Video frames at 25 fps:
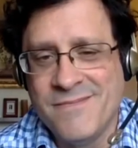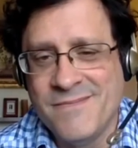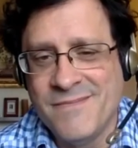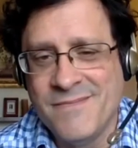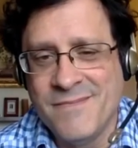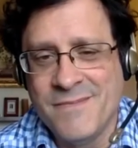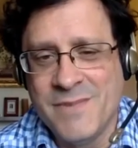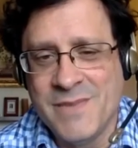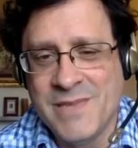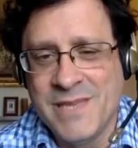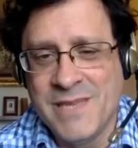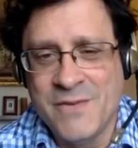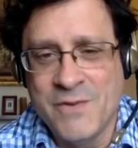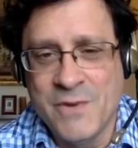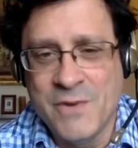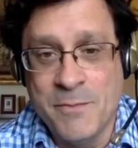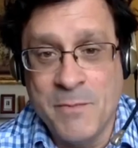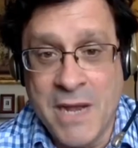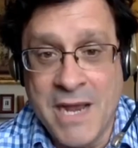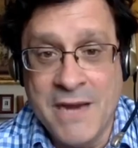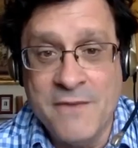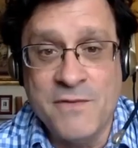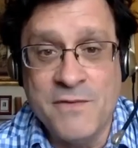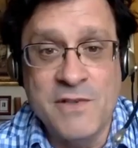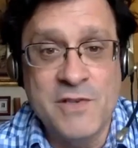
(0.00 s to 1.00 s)
believer in
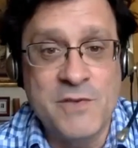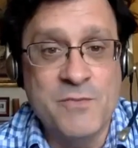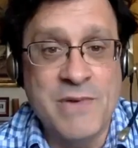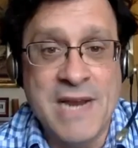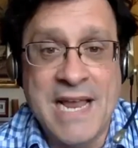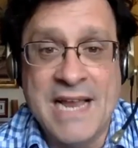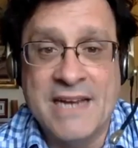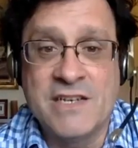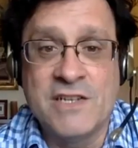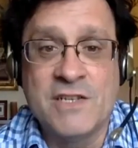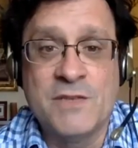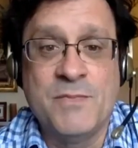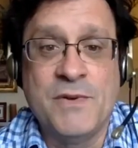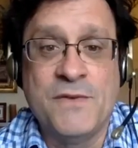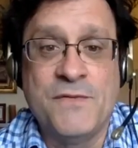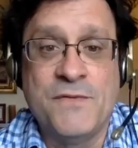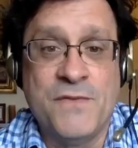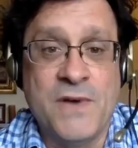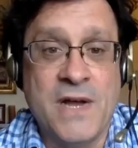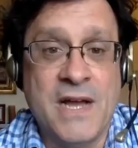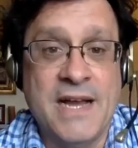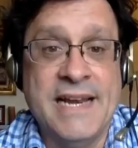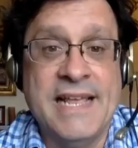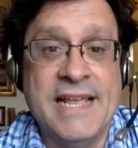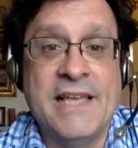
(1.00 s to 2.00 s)
mindfulness practice, but
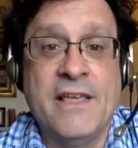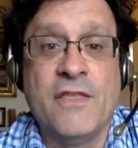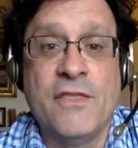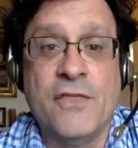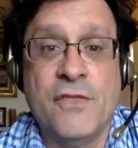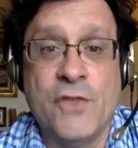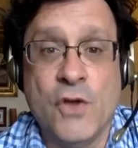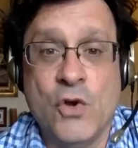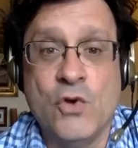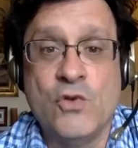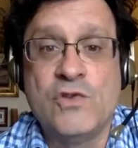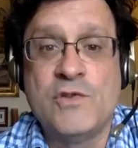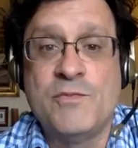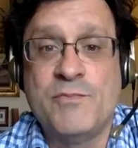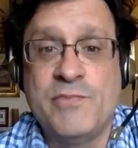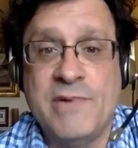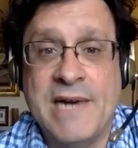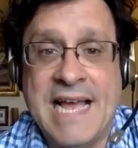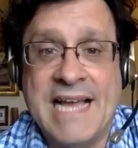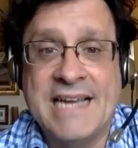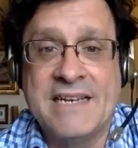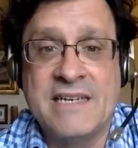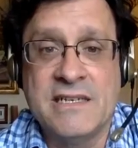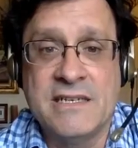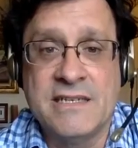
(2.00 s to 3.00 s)
finding those
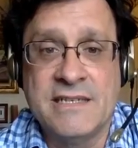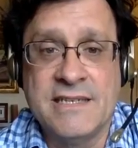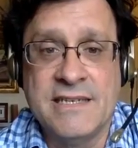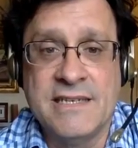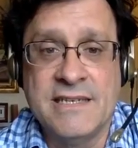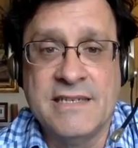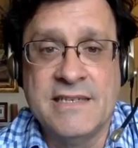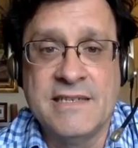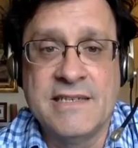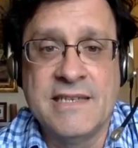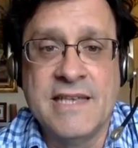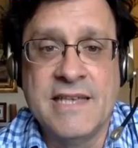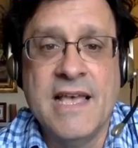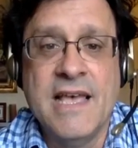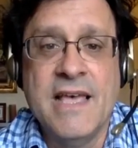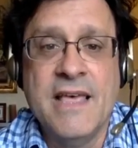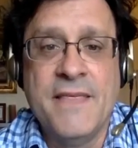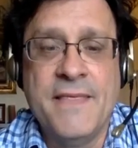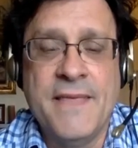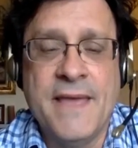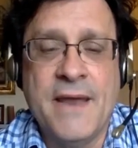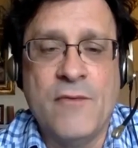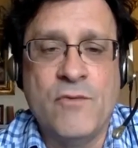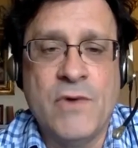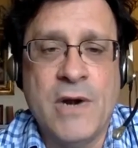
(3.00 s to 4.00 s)
practices
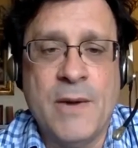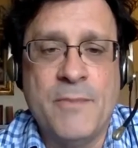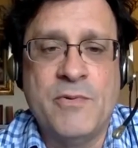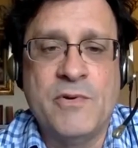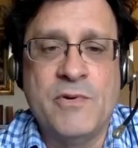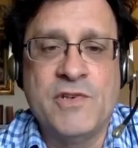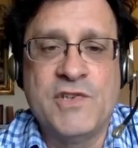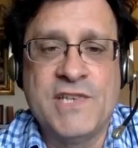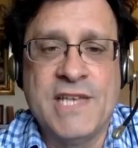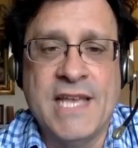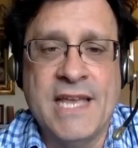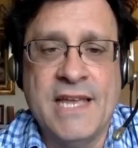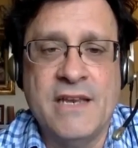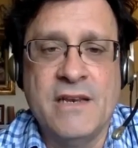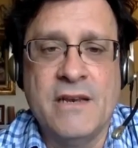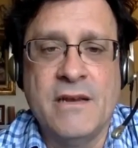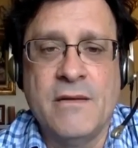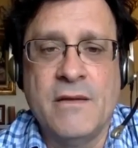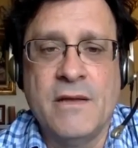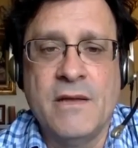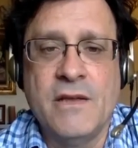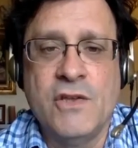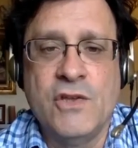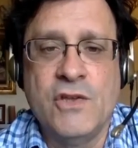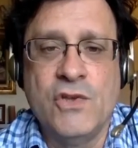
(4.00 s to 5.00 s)
that represent
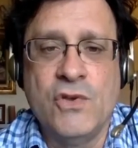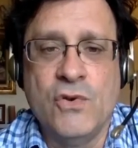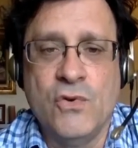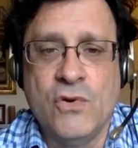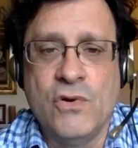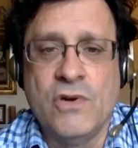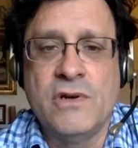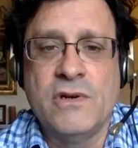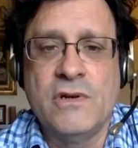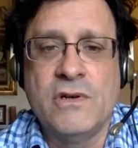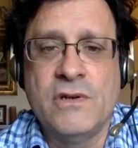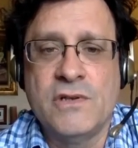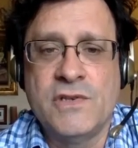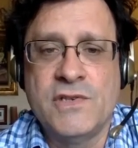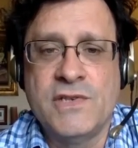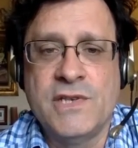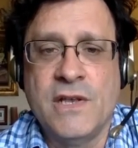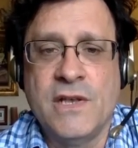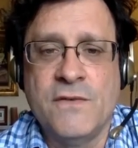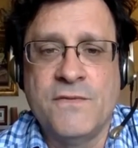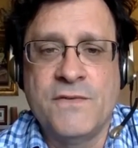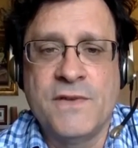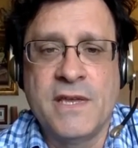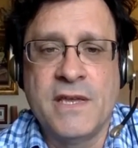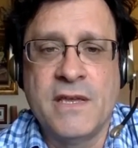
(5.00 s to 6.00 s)
your
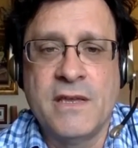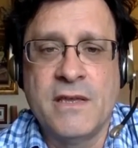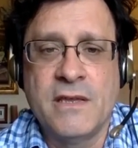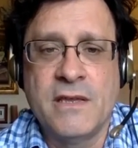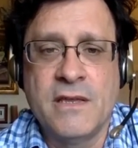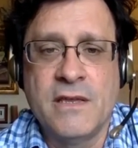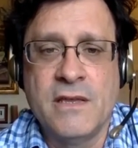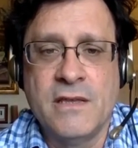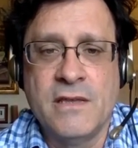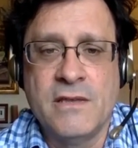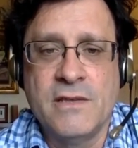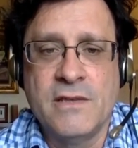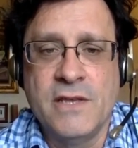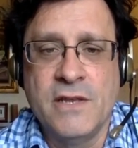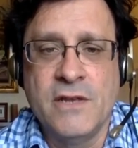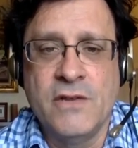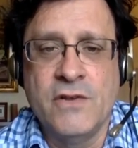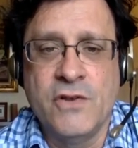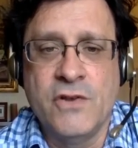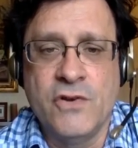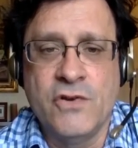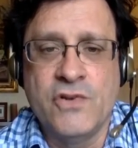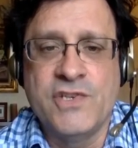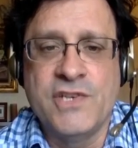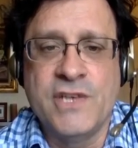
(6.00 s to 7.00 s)
self you know
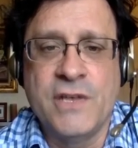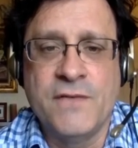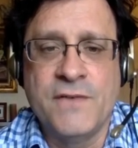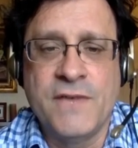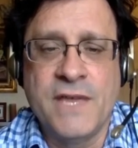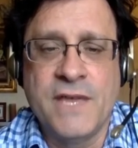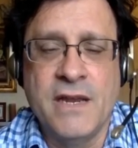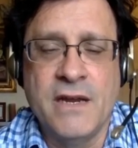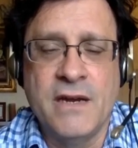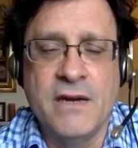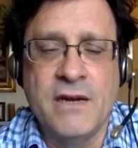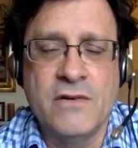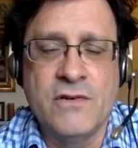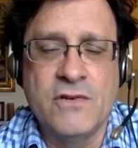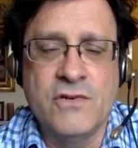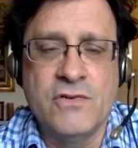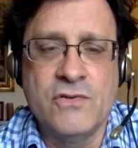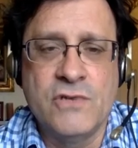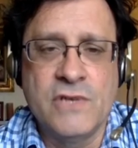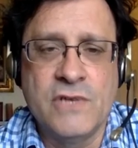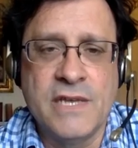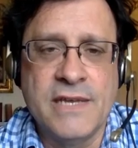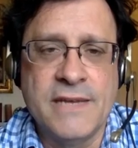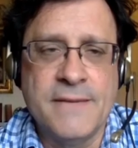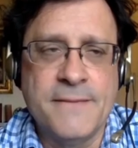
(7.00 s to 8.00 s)
your self care
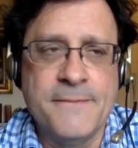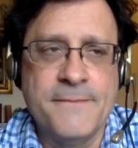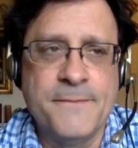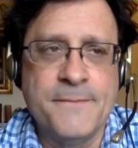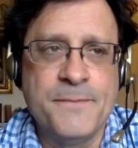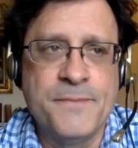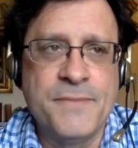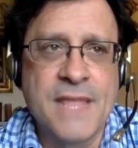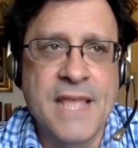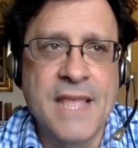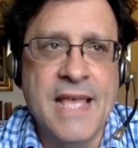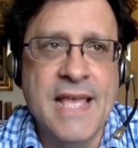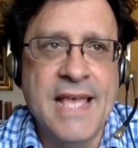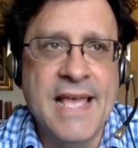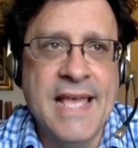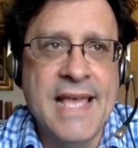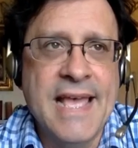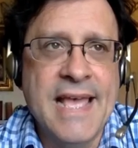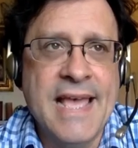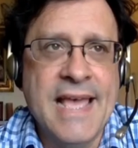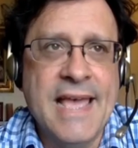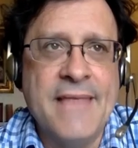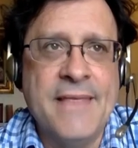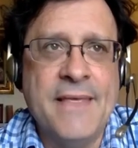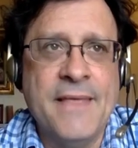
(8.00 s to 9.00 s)
toolkit.
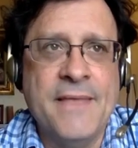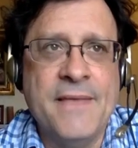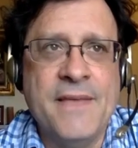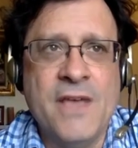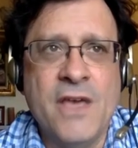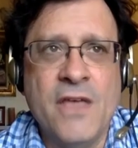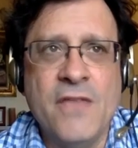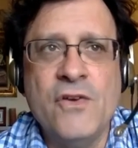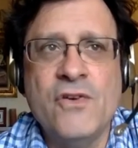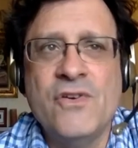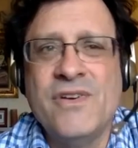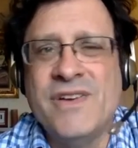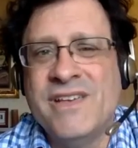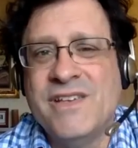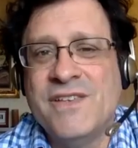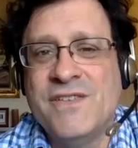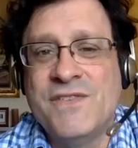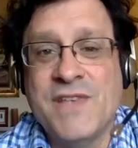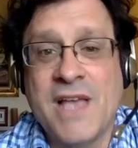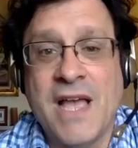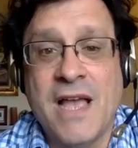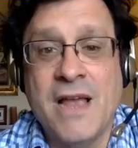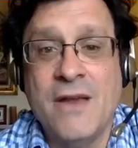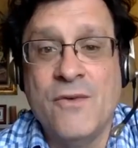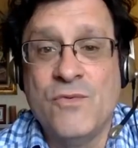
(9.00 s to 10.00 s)
And then the other
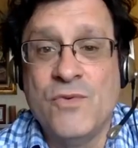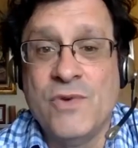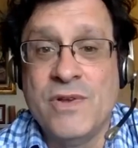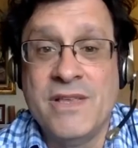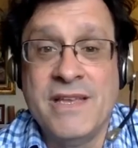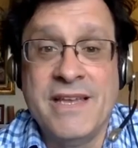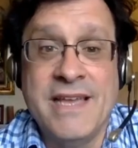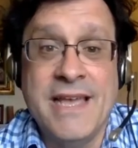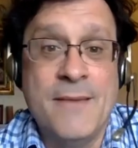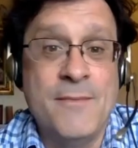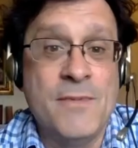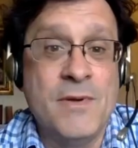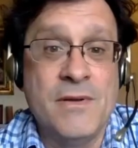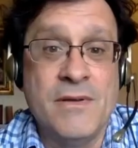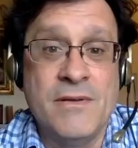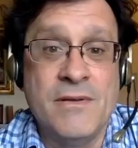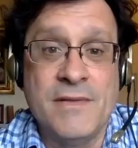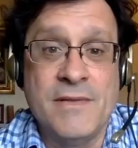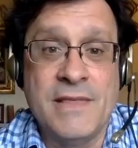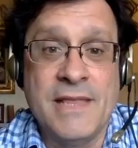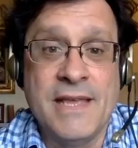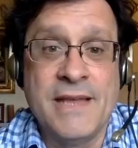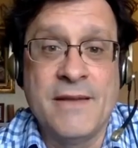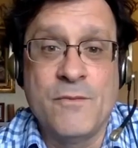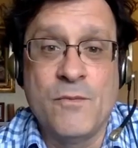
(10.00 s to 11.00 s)
is I really am a,
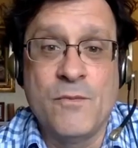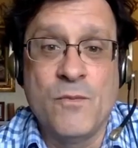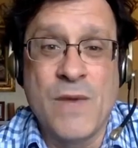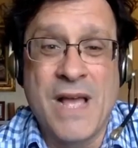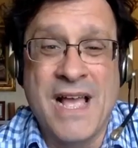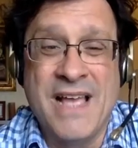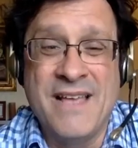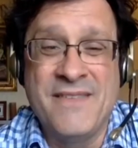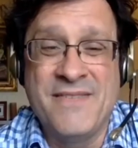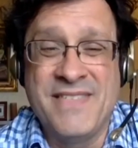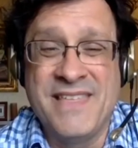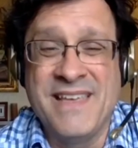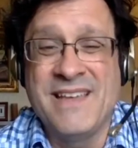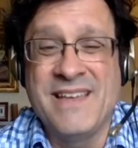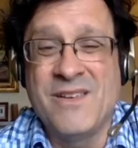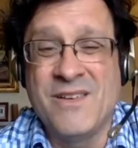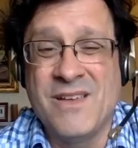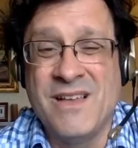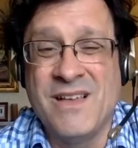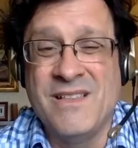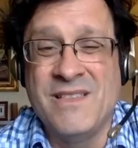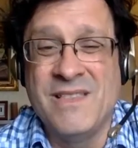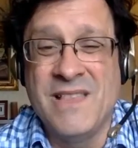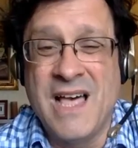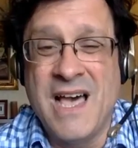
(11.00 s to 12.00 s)
like I think
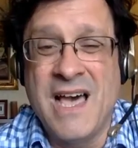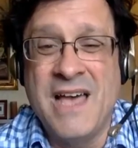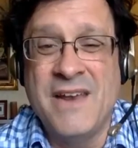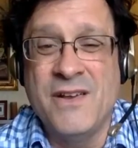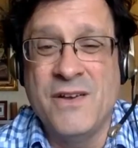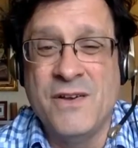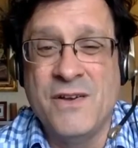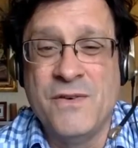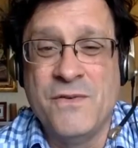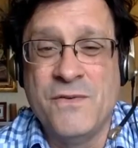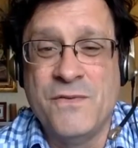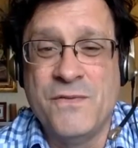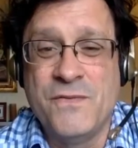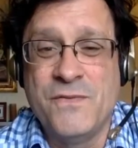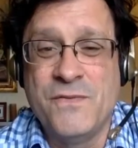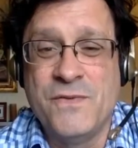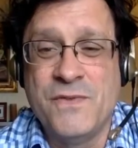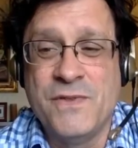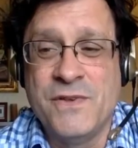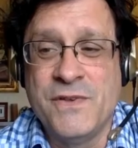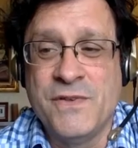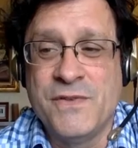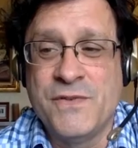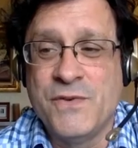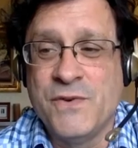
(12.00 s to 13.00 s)
a lot of
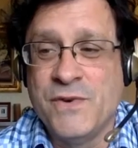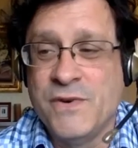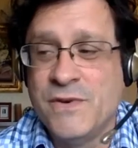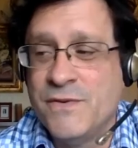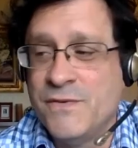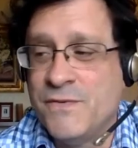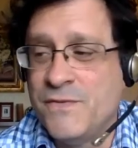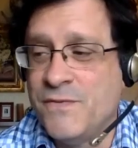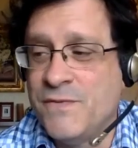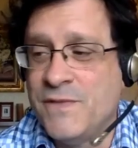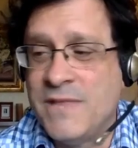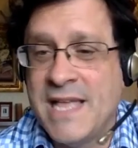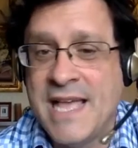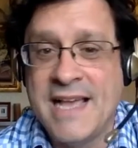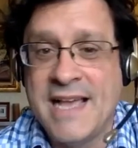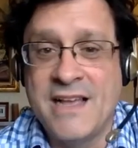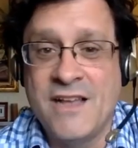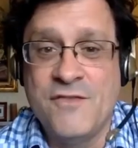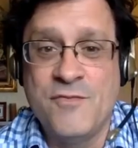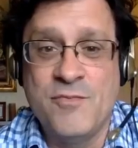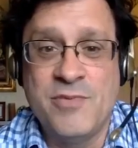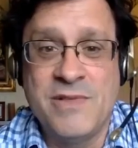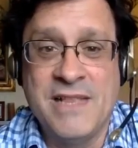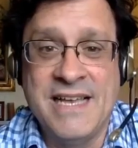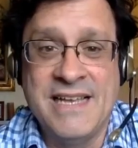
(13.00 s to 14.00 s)
the sort of flag
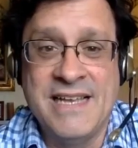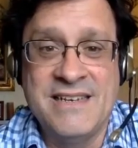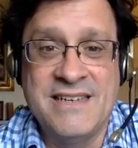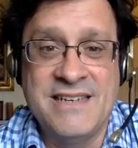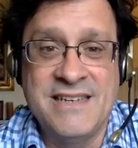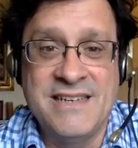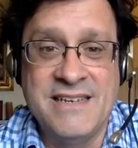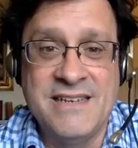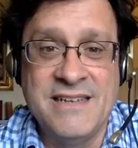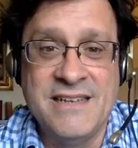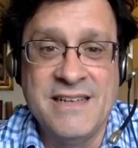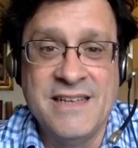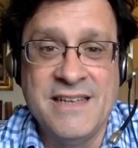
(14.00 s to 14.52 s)
I've planted